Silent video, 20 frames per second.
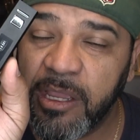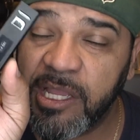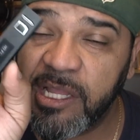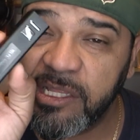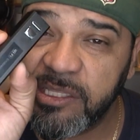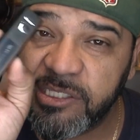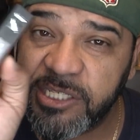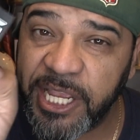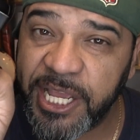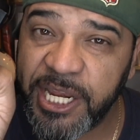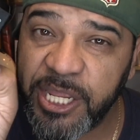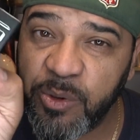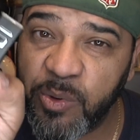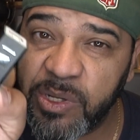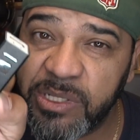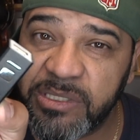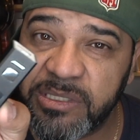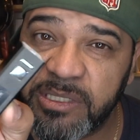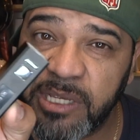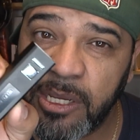
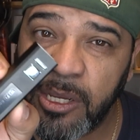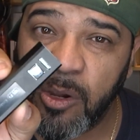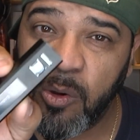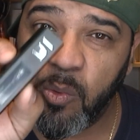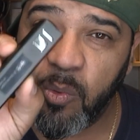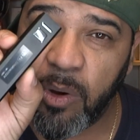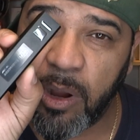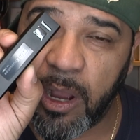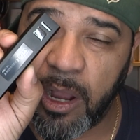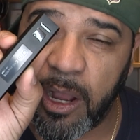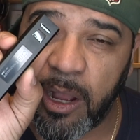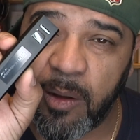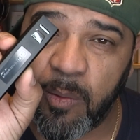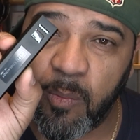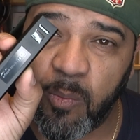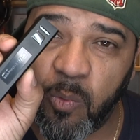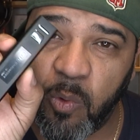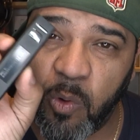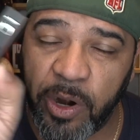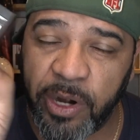continuous
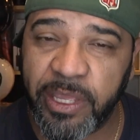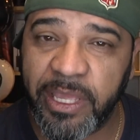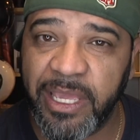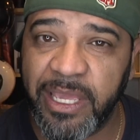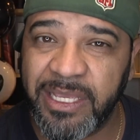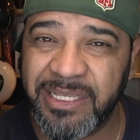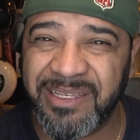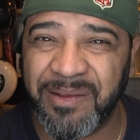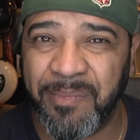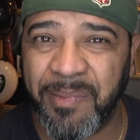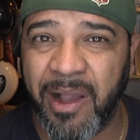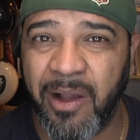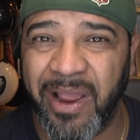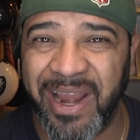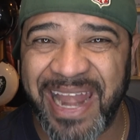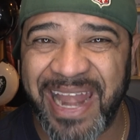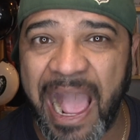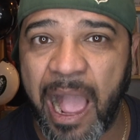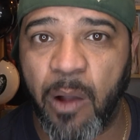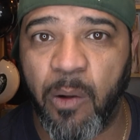um, working is about
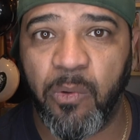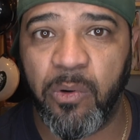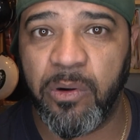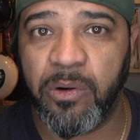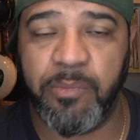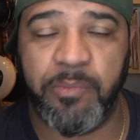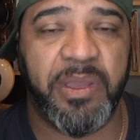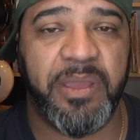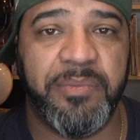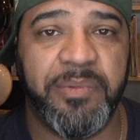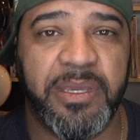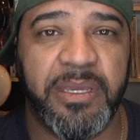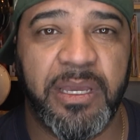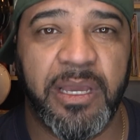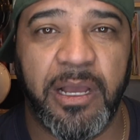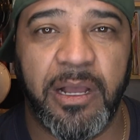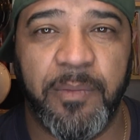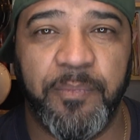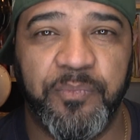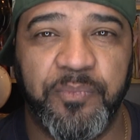an hour, maybe
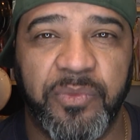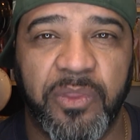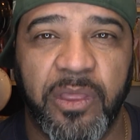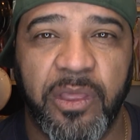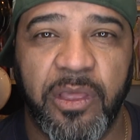um,